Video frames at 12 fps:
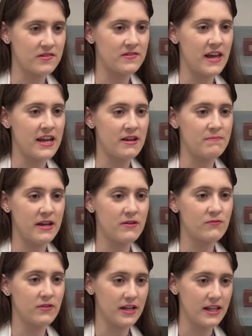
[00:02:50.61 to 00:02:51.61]
they can be a
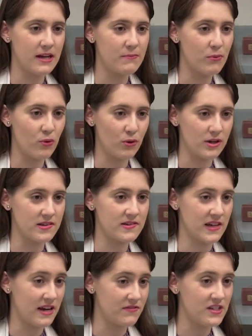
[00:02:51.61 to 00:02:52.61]
really important
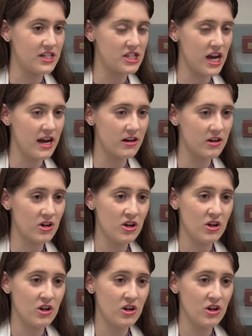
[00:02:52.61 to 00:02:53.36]
safety check.